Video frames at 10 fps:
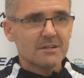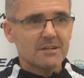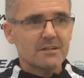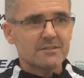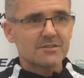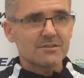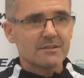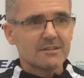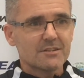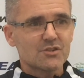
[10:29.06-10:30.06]
at
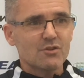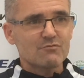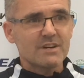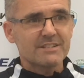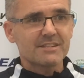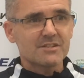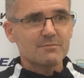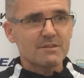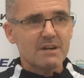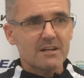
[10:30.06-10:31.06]
Show
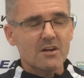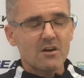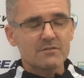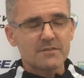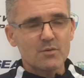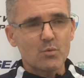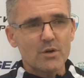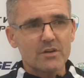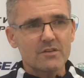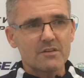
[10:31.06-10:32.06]
Racism, the Red Card, for the
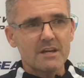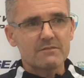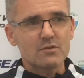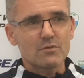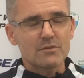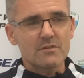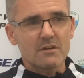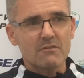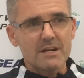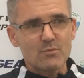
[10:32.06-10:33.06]
work that they've done and the
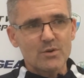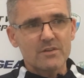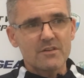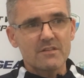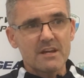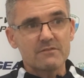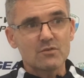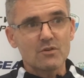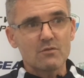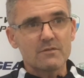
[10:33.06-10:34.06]
great work that they've
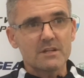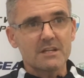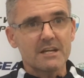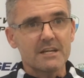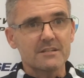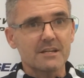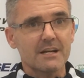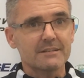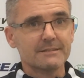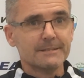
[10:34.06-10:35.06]
done over the years.
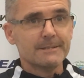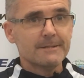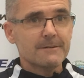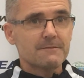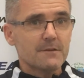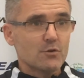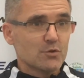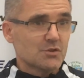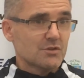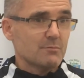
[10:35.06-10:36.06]
And for
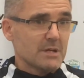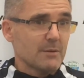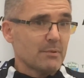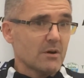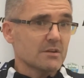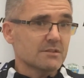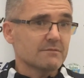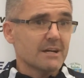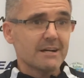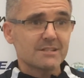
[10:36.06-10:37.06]
us to be a part
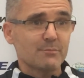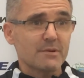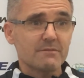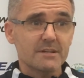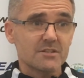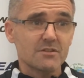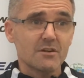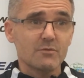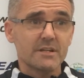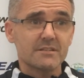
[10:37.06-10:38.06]
of that is a privilege. You
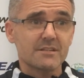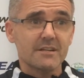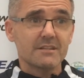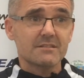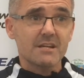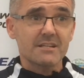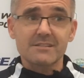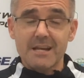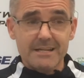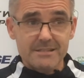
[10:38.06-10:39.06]
know, it
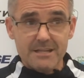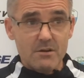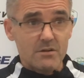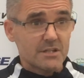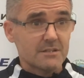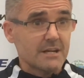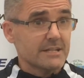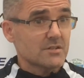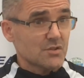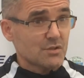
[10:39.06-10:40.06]
takes seconds out of your
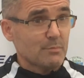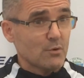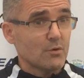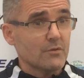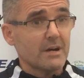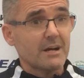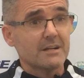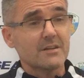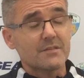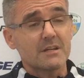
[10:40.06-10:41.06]
day to support that.
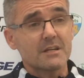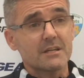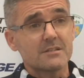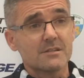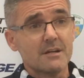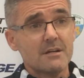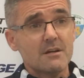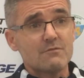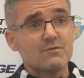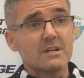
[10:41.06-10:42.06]
And I think it's
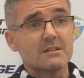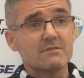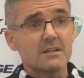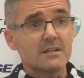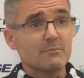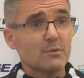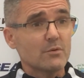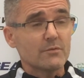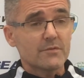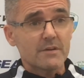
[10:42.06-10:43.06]
a really, really
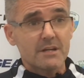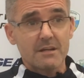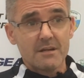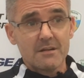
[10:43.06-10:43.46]
important thing.